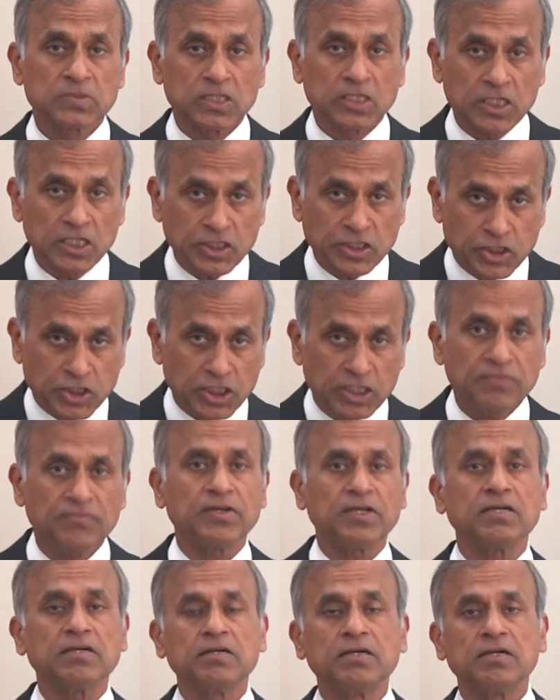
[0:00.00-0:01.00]

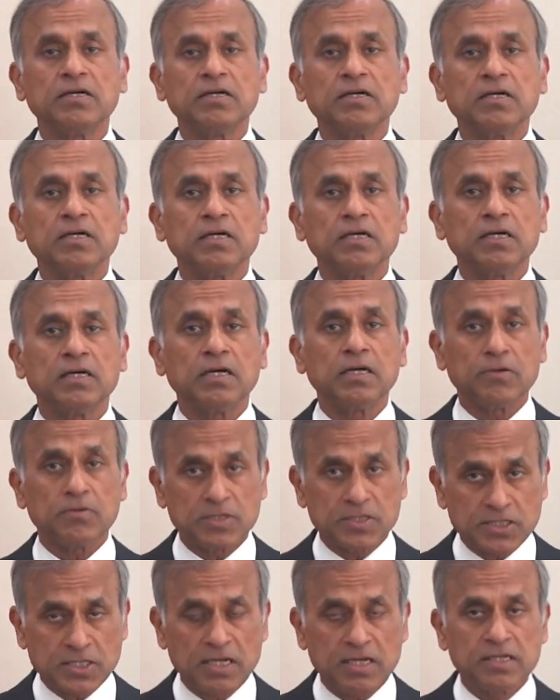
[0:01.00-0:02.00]
Achieving a
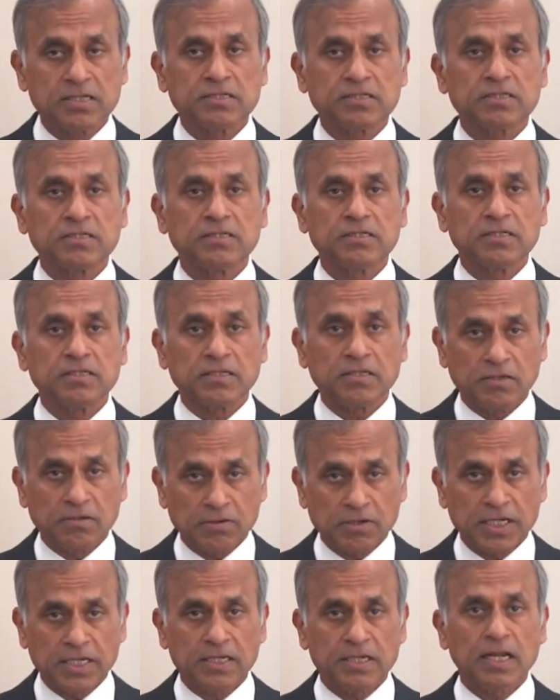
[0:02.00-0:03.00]
resilient,
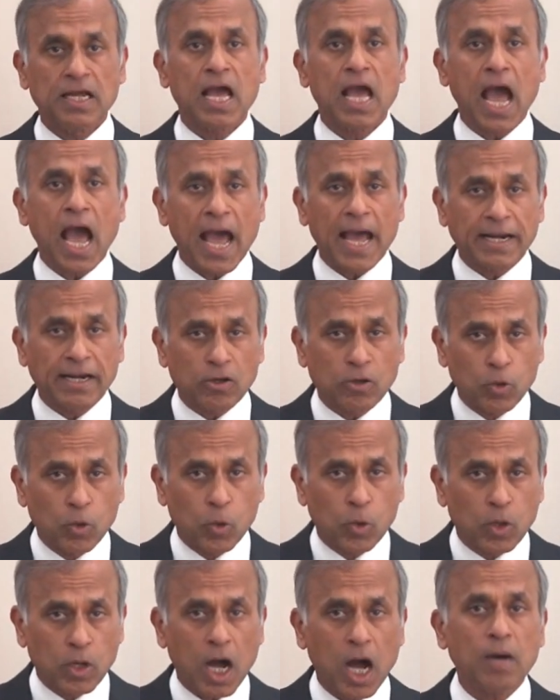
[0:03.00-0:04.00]
green, and
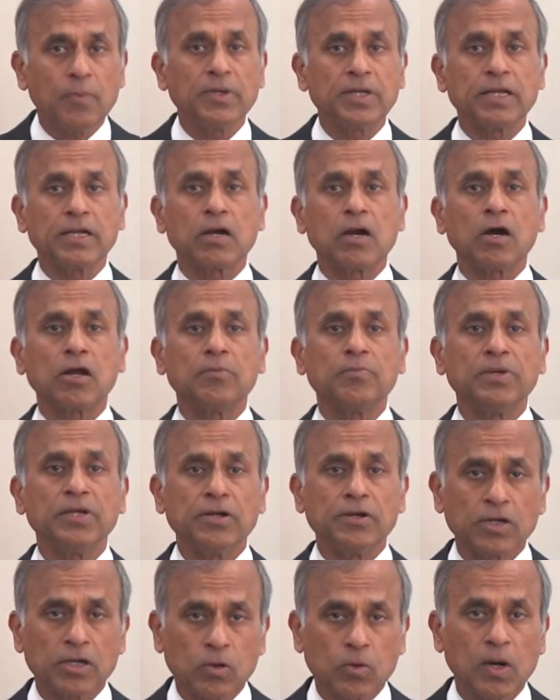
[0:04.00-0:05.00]
low-carbon economy
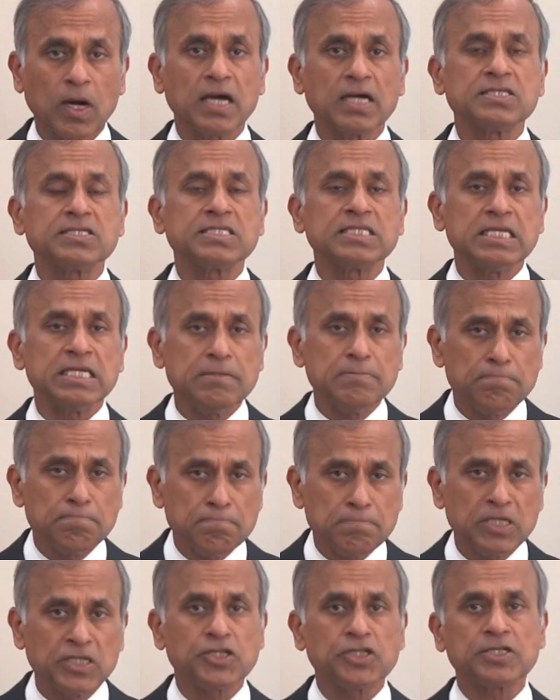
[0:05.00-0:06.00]
requires
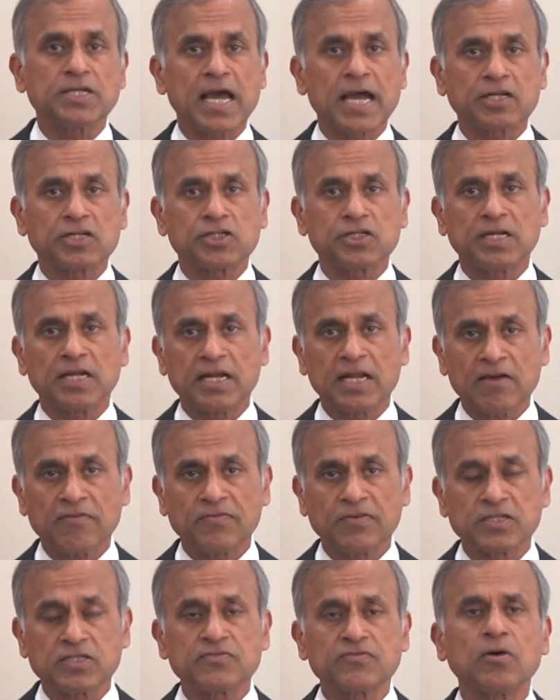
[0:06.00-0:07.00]
immediate action and
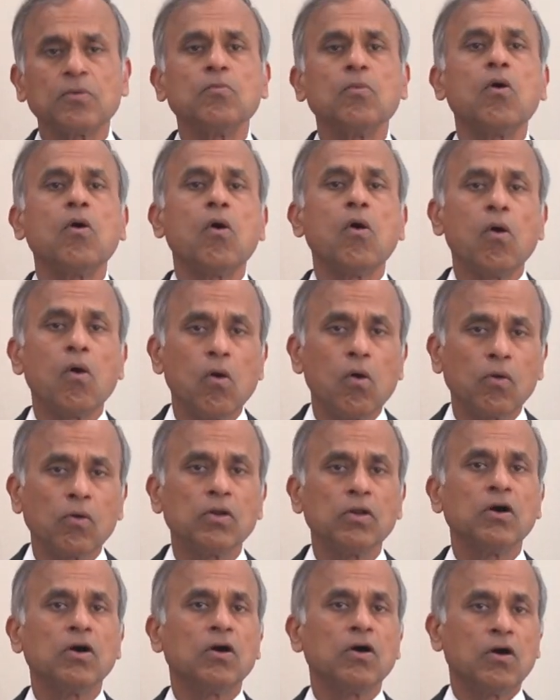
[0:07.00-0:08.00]
efforts from
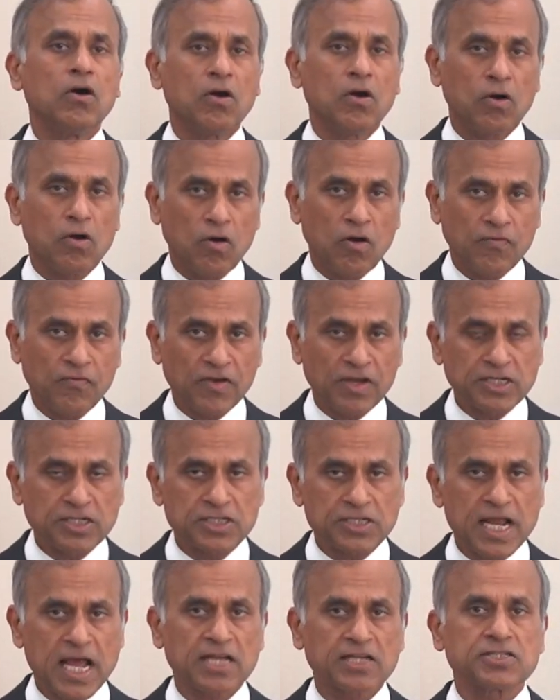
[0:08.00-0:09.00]
all of
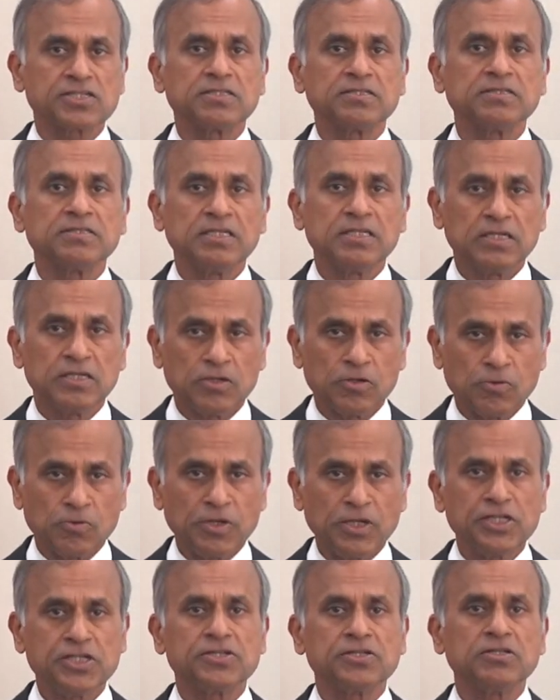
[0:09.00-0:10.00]
international,
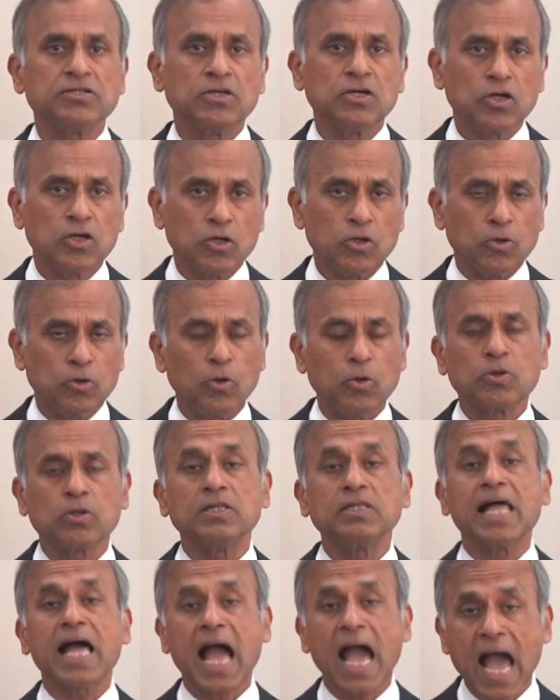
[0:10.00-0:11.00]
regional,
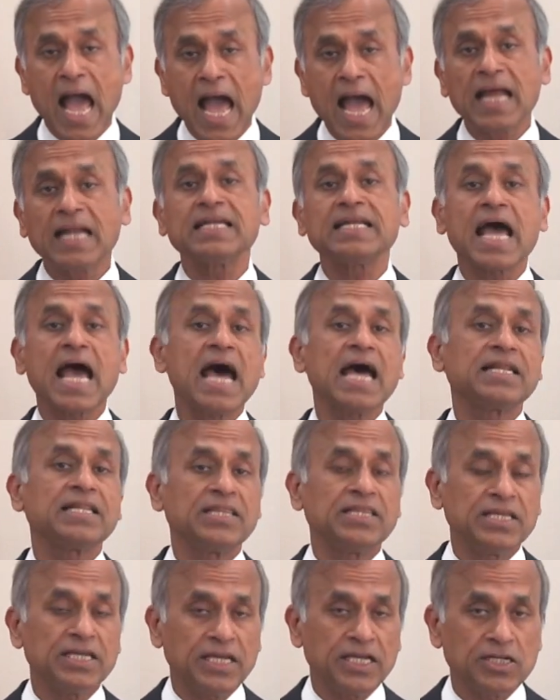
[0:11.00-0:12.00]
local, and at
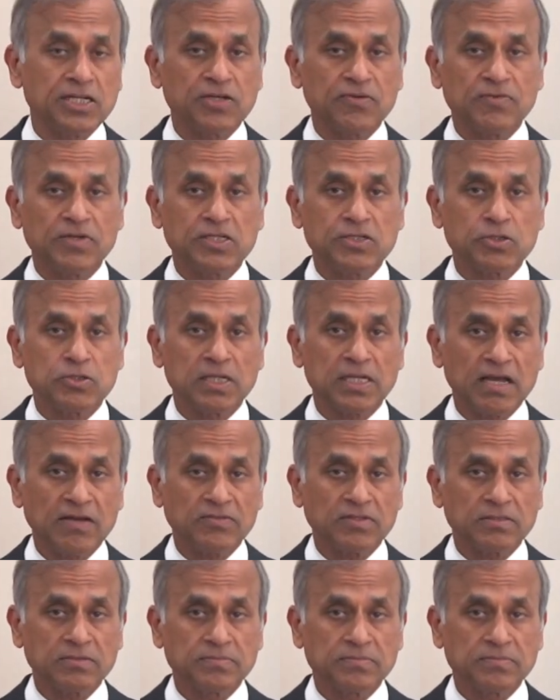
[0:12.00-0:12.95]
the individual level.